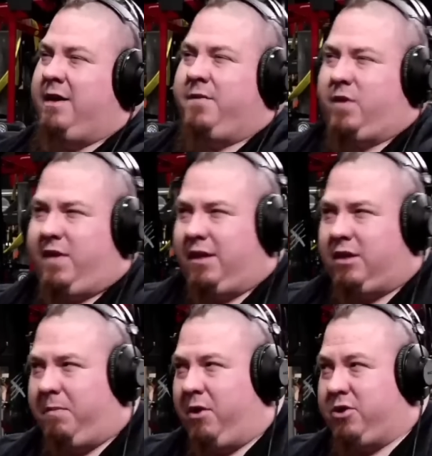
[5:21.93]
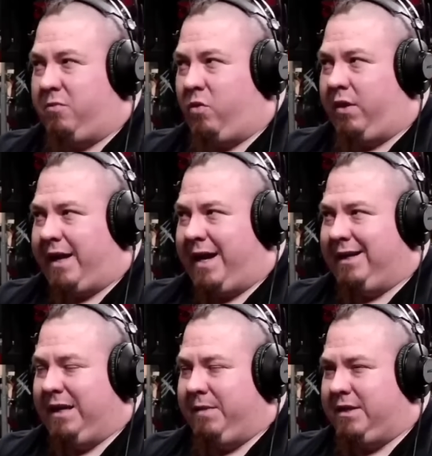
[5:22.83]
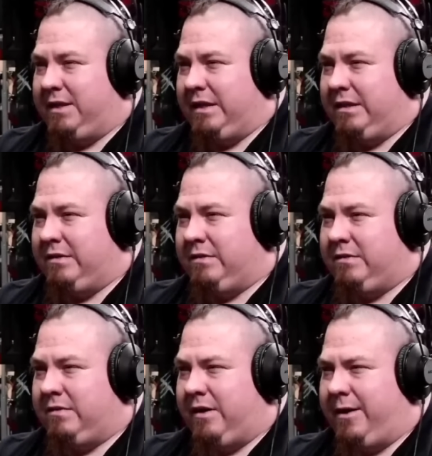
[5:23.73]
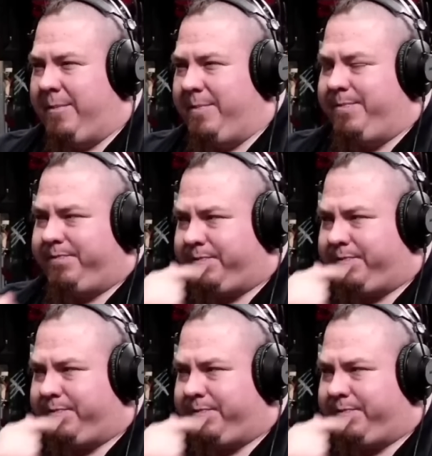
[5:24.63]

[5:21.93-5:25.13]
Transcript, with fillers: So I think dumbbells are more kind of limited. Um,